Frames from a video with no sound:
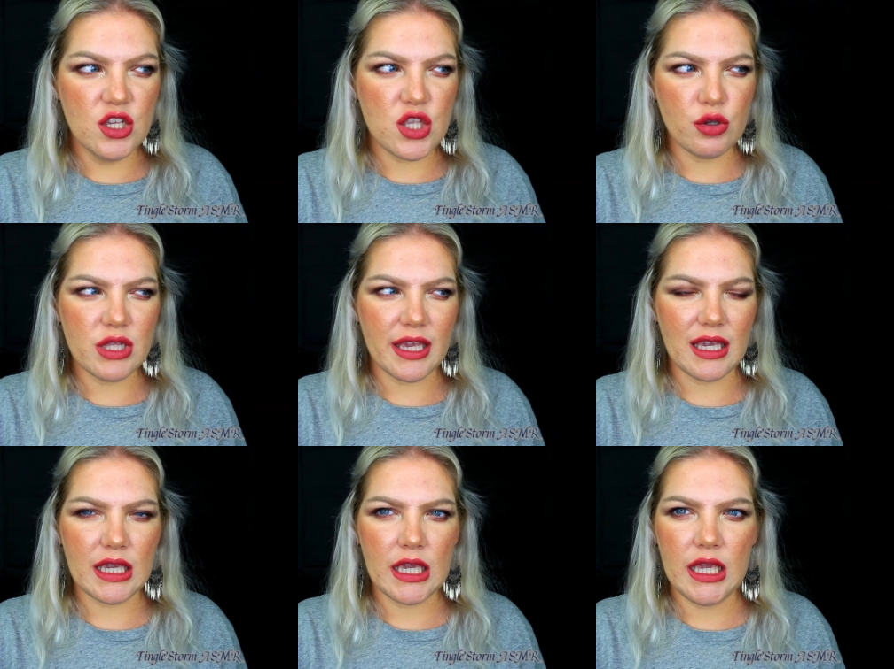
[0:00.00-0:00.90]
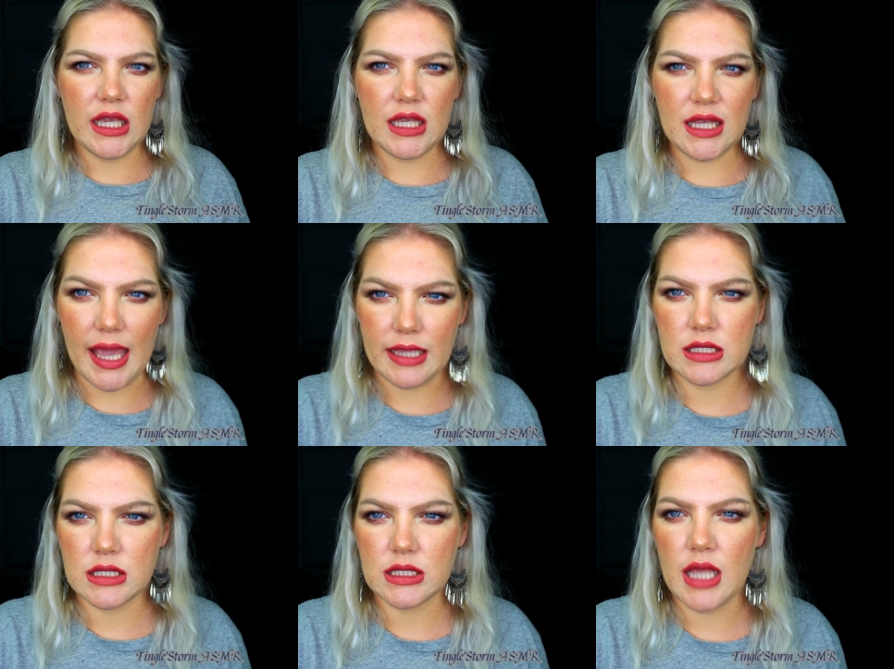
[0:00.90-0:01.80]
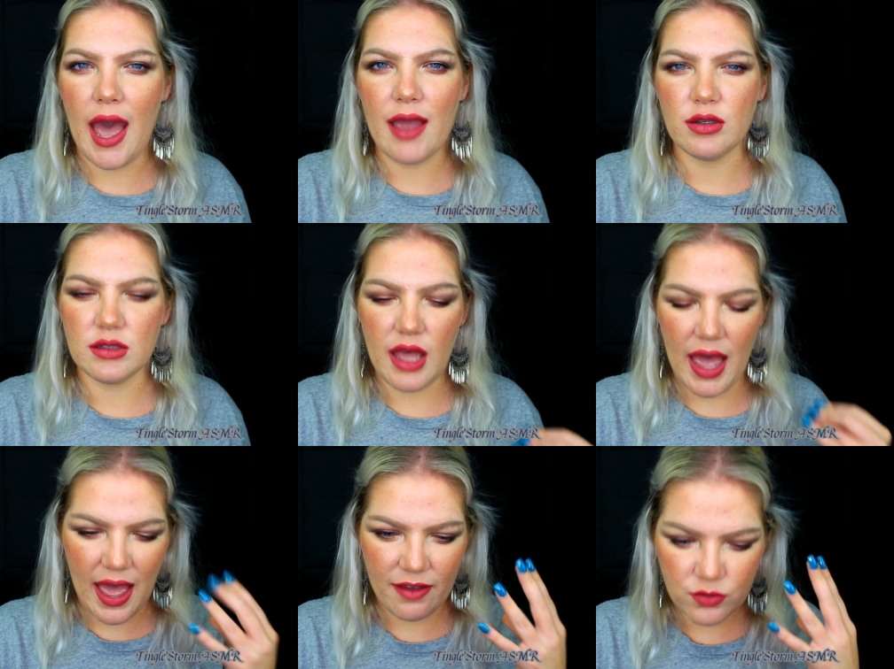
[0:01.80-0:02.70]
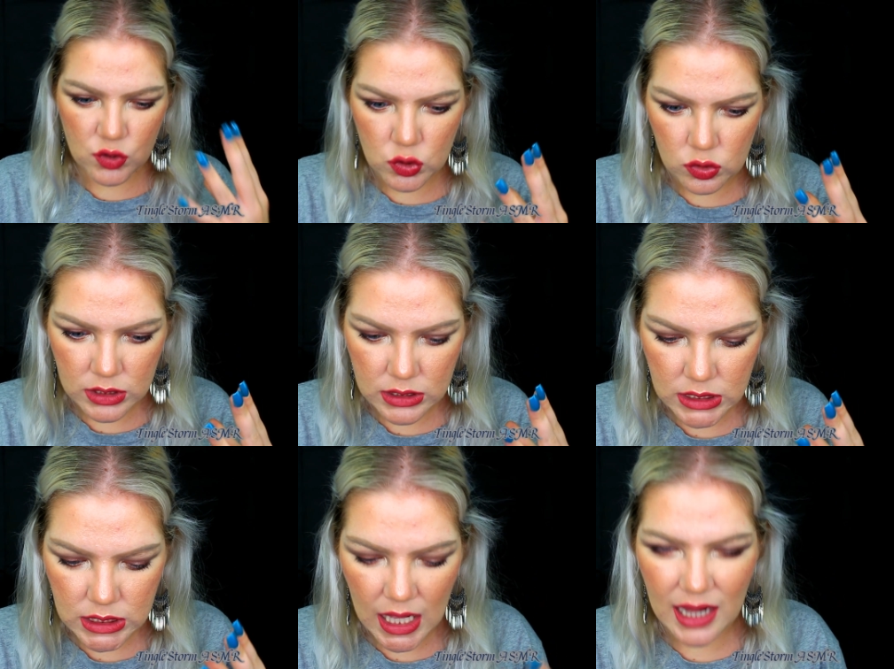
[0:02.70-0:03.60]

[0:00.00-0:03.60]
So like, yes, I will have to do this.